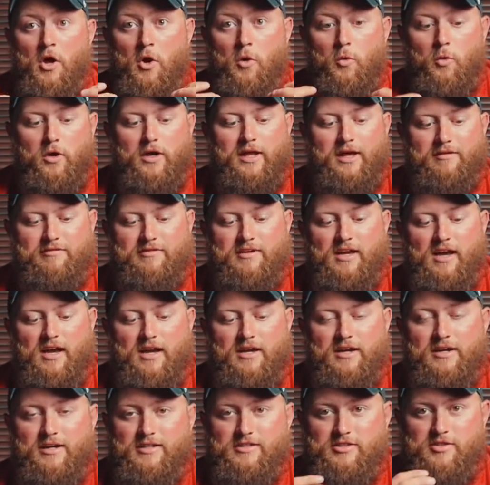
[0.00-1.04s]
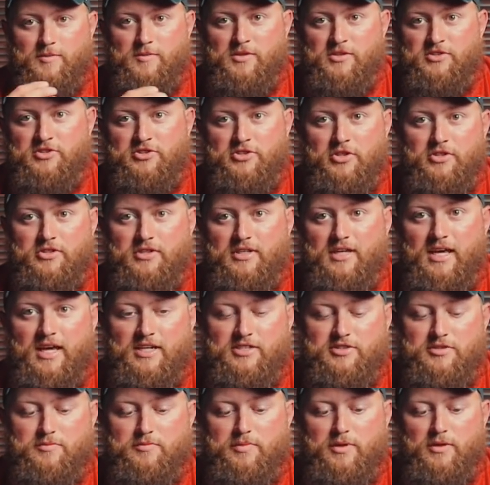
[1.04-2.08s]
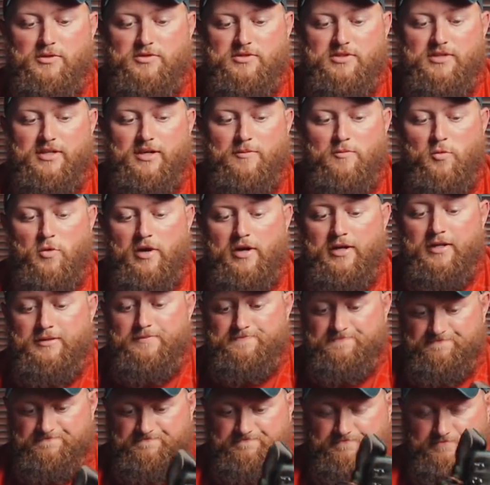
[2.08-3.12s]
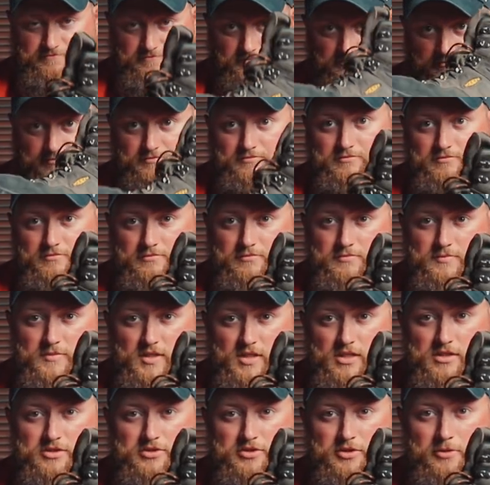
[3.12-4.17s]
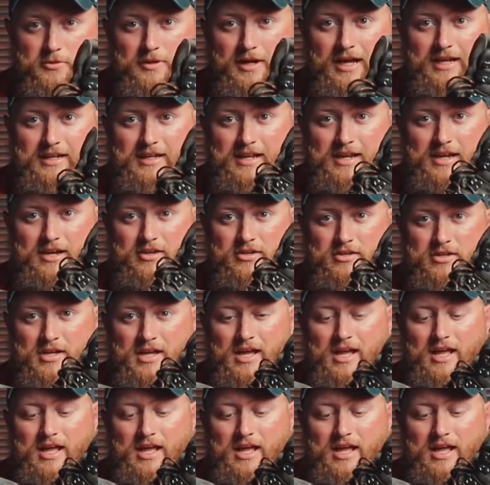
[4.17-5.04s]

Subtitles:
what I've got here is I'm going to show you guys the boots that I'm wearing. So right now,